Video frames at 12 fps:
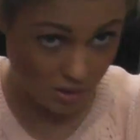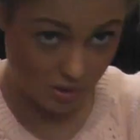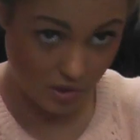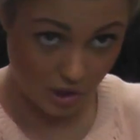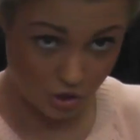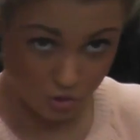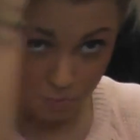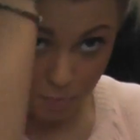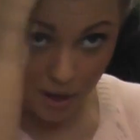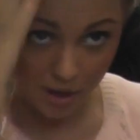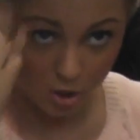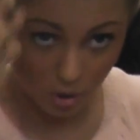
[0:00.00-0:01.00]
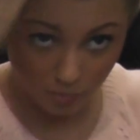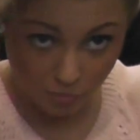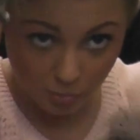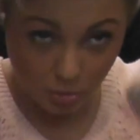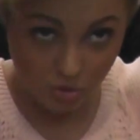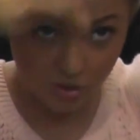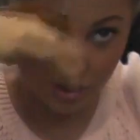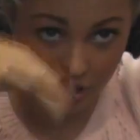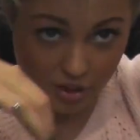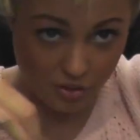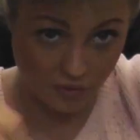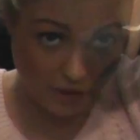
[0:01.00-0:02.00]
then just back comb from
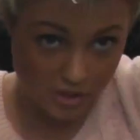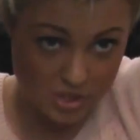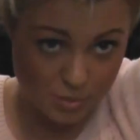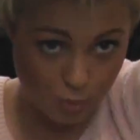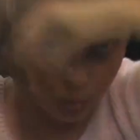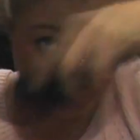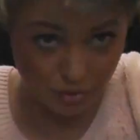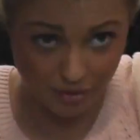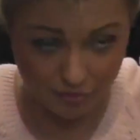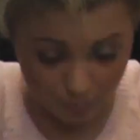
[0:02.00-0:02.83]
underneath and then smooth over